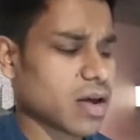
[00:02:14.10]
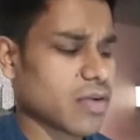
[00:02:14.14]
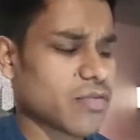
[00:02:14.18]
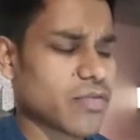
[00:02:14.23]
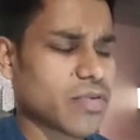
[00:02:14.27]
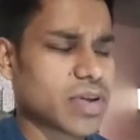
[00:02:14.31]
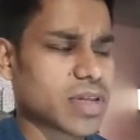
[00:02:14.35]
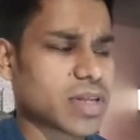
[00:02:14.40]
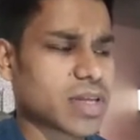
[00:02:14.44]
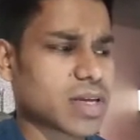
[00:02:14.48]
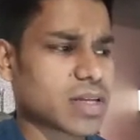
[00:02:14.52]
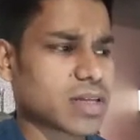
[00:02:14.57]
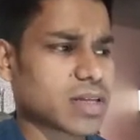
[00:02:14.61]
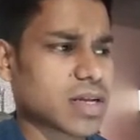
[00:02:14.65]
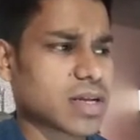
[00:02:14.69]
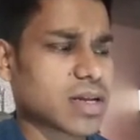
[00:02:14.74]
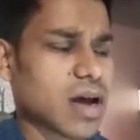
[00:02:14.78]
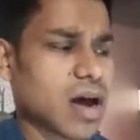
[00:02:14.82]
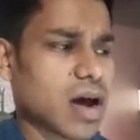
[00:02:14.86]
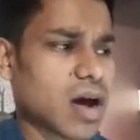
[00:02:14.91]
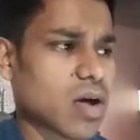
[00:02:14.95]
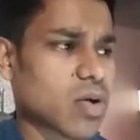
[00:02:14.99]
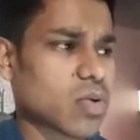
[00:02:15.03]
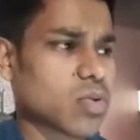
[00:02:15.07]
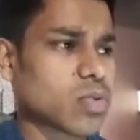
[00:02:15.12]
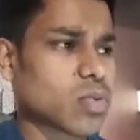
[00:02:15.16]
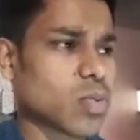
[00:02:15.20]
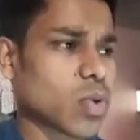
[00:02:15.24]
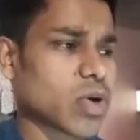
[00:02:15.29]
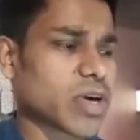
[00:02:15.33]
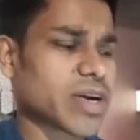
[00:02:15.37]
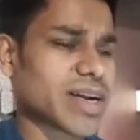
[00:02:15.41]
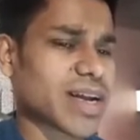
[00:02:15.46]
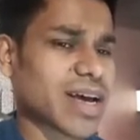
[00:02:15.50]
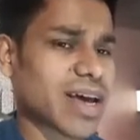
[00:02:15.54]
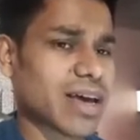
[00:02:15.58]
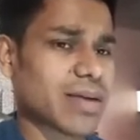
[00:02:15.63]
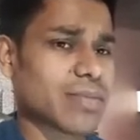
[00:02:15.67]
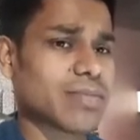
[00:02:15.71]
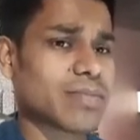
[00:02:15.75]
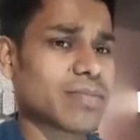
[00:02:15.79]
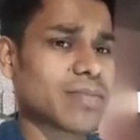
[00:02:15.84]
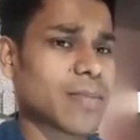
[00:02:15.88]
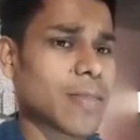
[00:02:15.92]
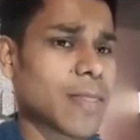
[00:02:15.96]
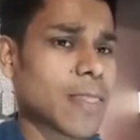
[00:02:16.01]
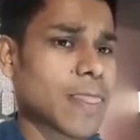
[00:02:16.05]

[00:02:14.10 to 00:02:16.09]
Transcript: everything that how what time